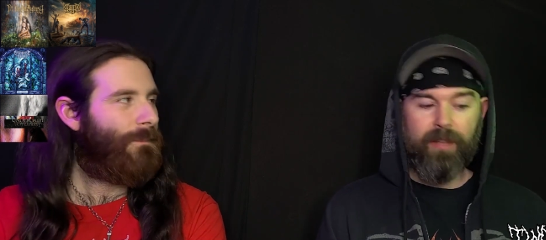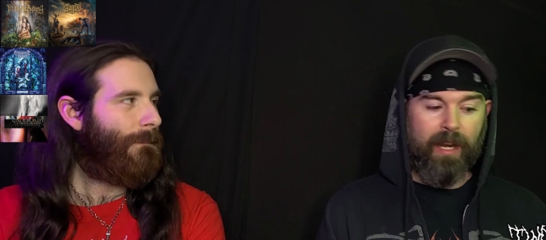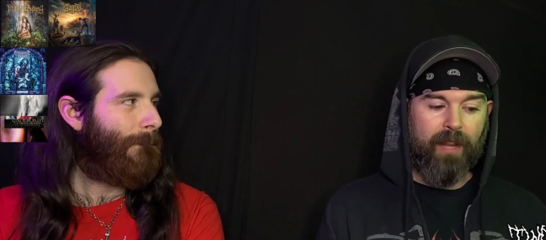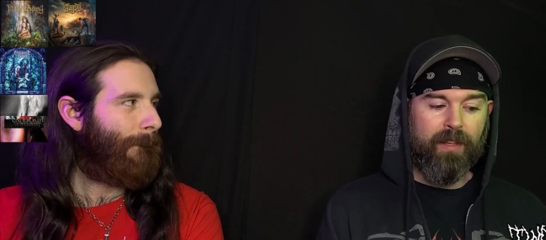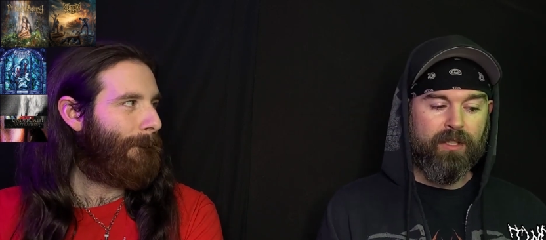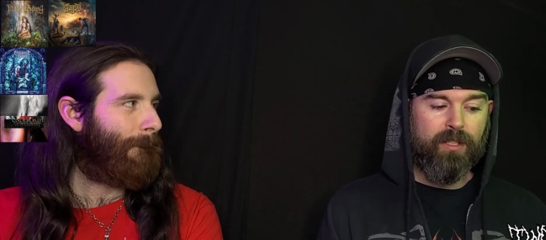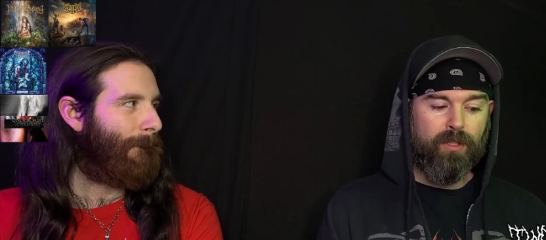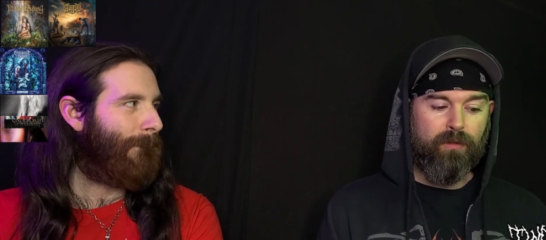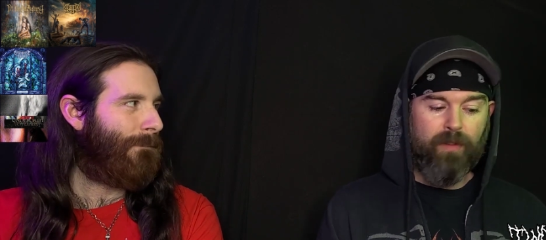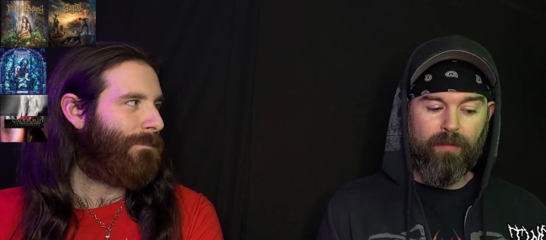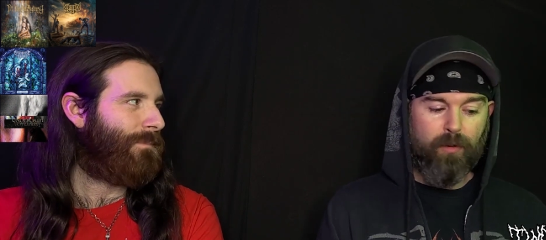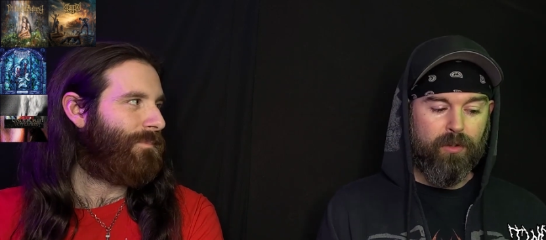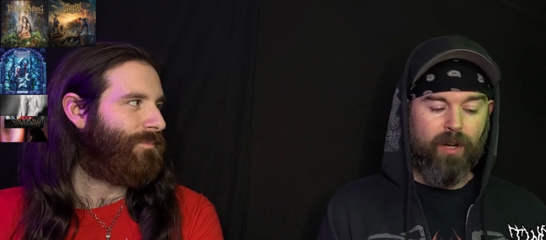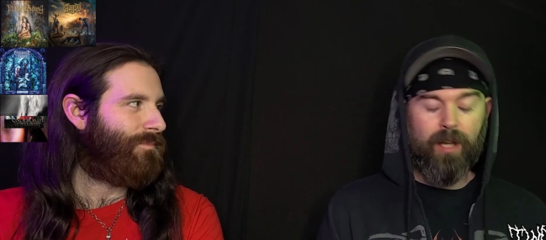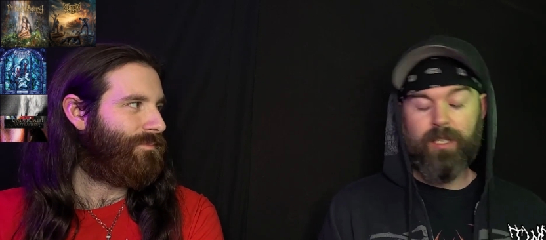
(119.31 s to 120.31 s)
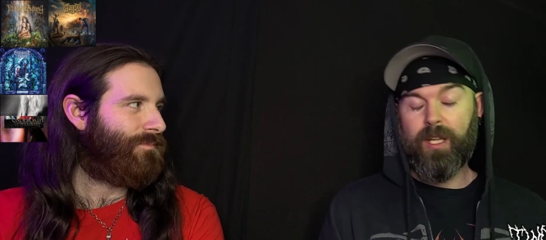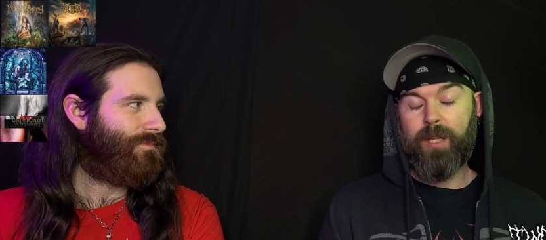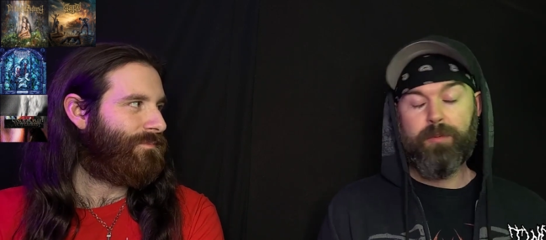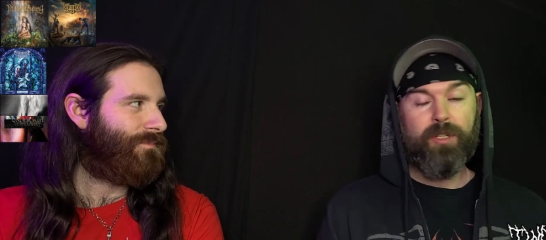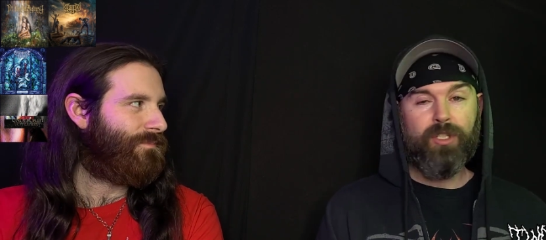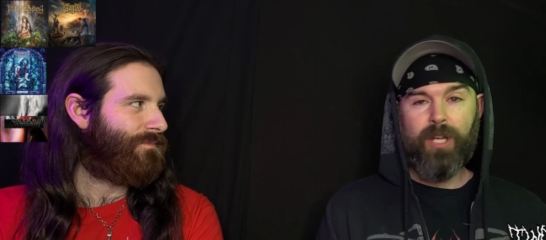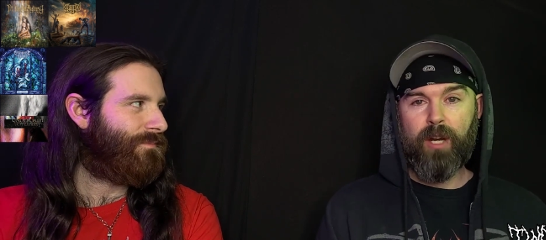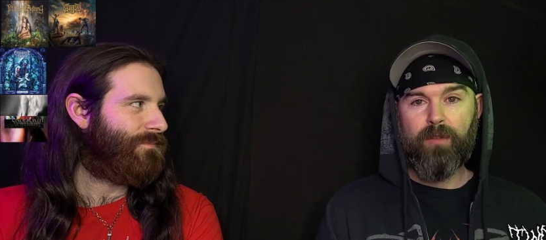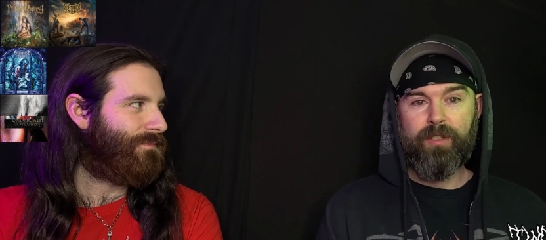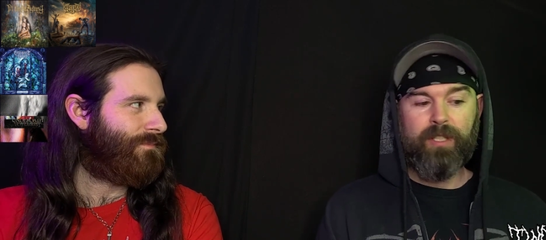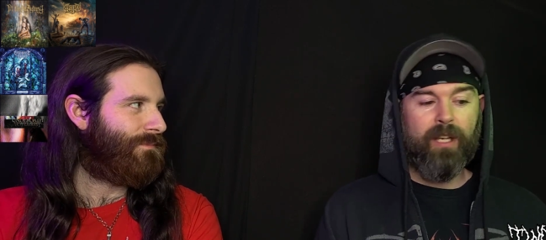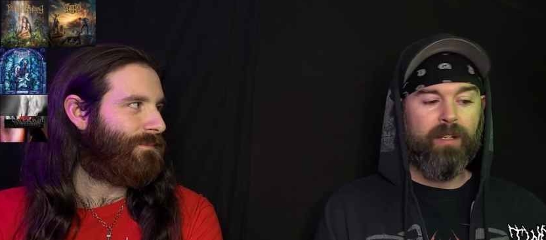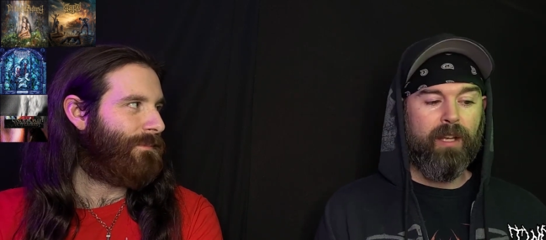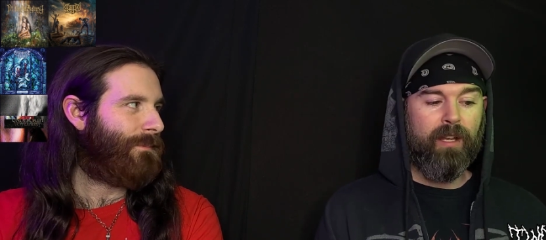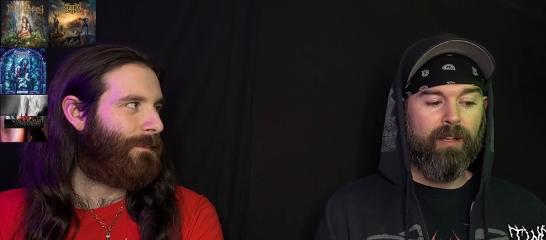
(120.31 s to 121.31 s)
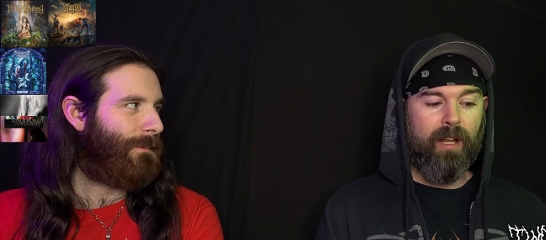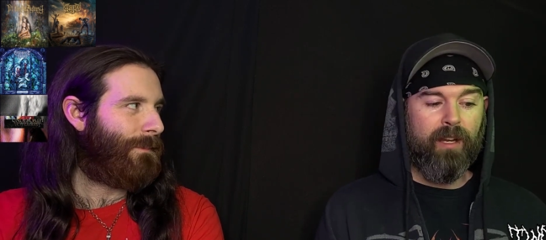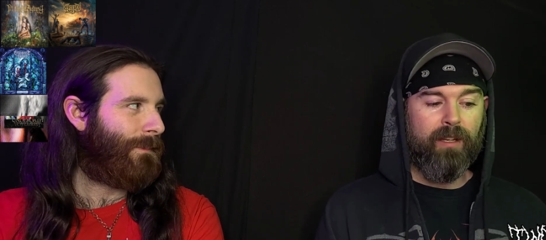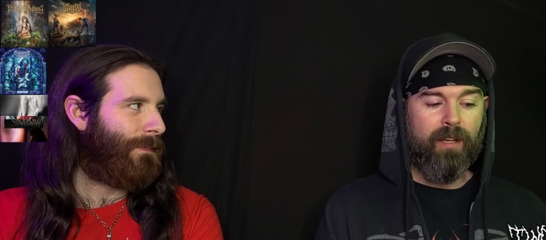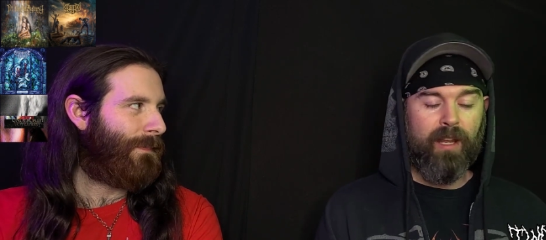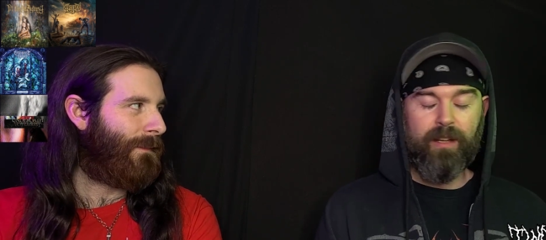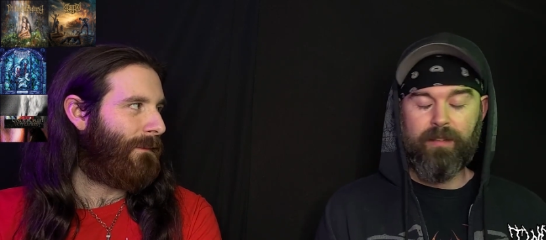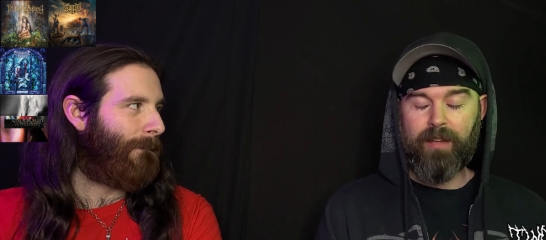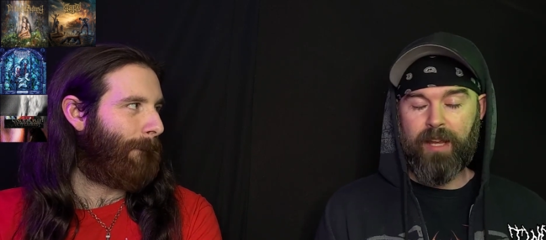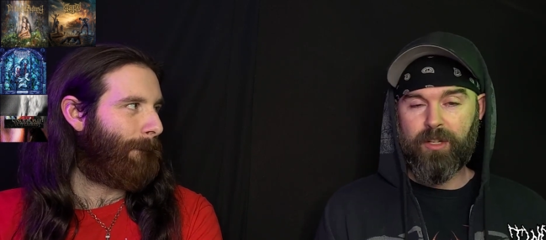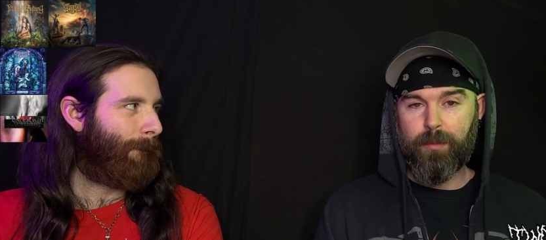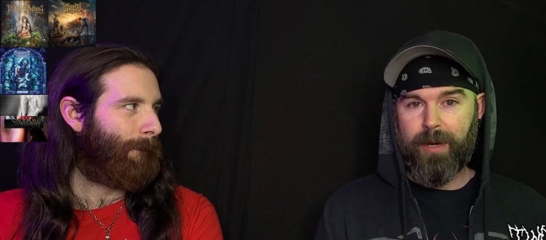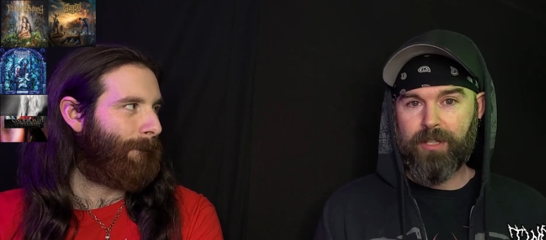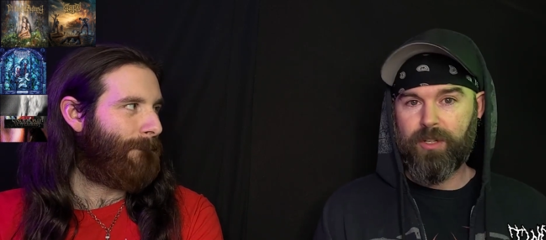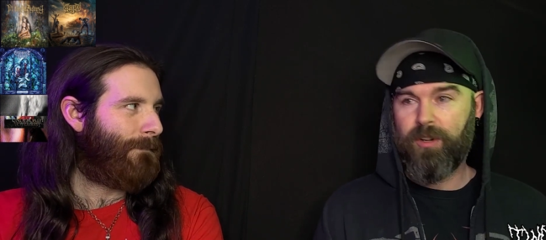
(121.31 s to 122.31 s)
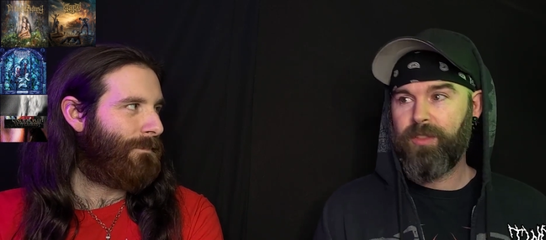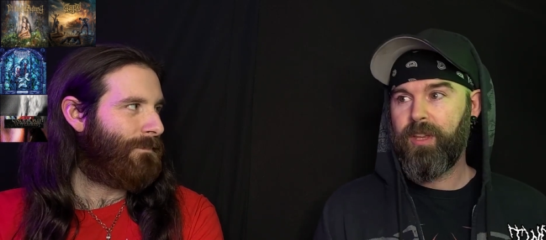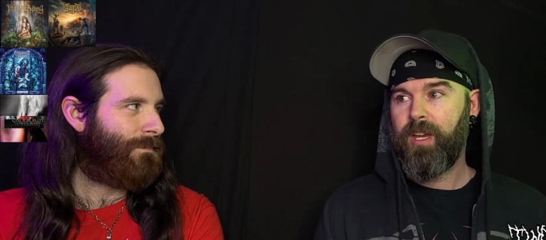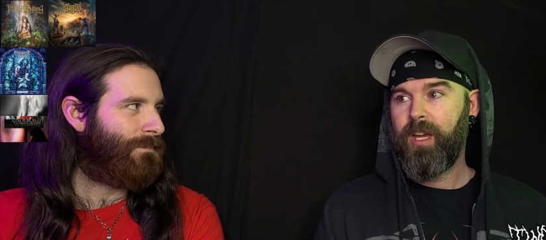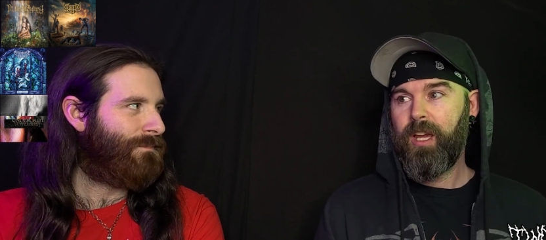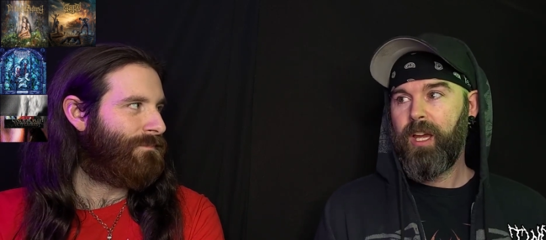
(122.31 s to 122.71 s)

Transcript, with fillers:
Speaker 1: that I listened to, Fit for an Autopsy, Shadow of Intent, and, and, and Enterprise Earth,